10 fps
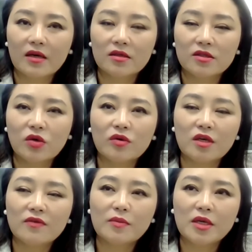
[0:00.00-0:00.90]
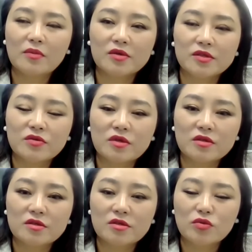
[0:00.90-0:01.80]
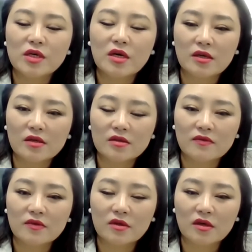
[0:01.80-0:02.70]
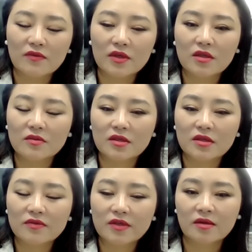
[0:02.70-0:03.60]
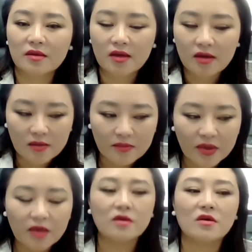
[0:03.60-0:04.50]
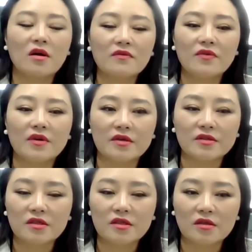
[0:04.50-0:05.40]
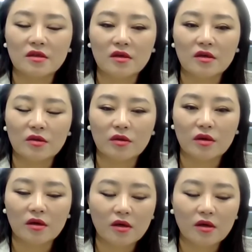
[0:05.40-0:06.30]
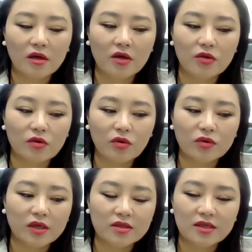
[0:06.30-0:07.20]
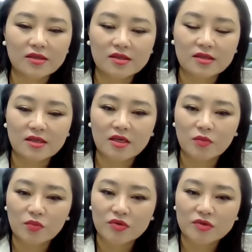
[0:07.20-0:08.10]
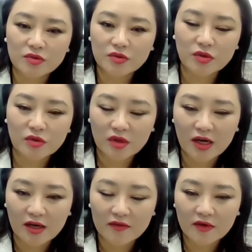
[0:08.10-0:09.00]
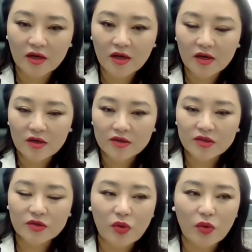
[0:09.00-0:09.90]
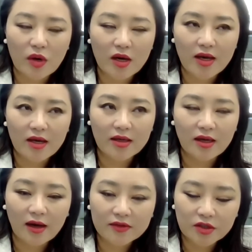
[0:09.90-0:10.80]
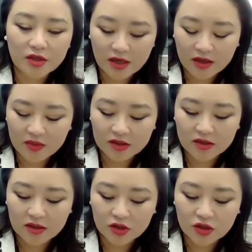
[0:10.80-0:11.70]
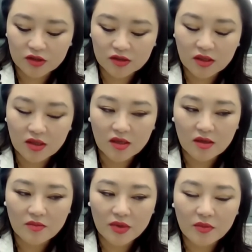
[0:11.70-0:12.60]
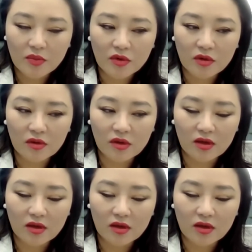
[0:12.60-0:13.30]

don't give them an opportunity to reconnect with themselves and be confident in their own identity and pursue their life. So after ketamine sessions, people